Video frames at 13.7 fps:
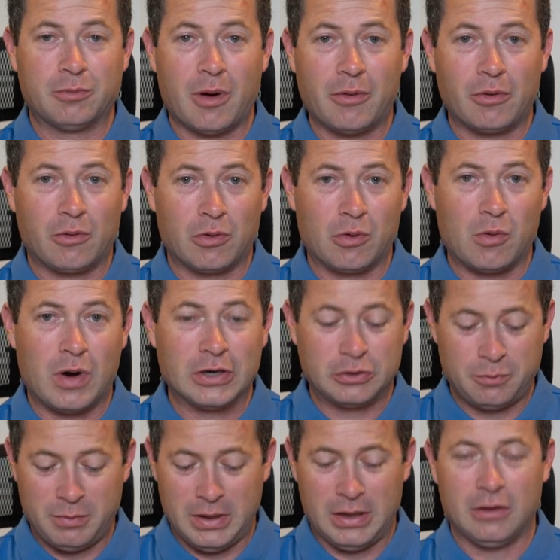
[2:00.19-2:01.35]
you probably don't want to
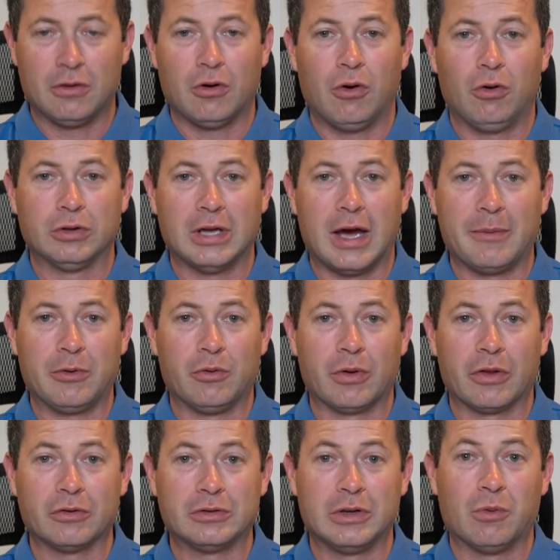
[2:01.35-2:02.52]
watch me the whole time. You'd
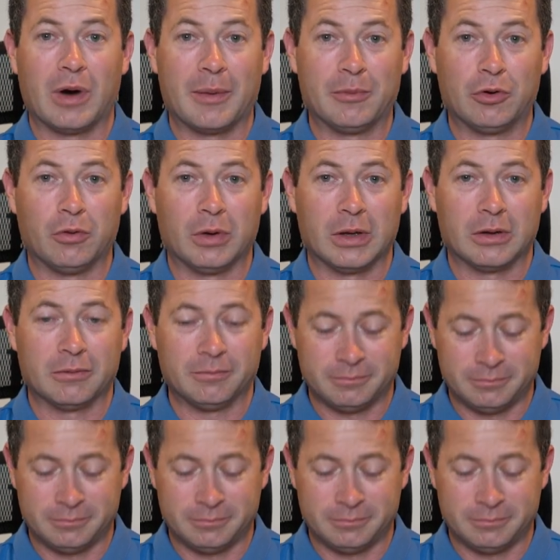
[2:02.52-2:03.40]
rather see what I'm doing.